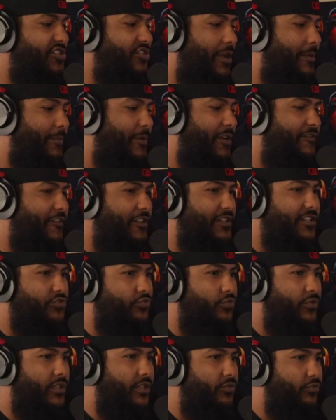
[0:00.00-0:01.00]

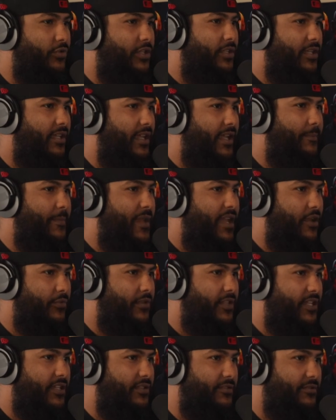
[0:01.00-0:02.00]
motherfuckers really really get mad
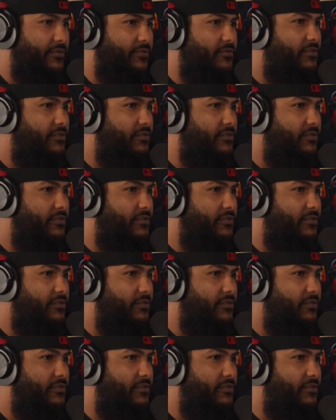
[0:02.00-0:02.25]
when they lose.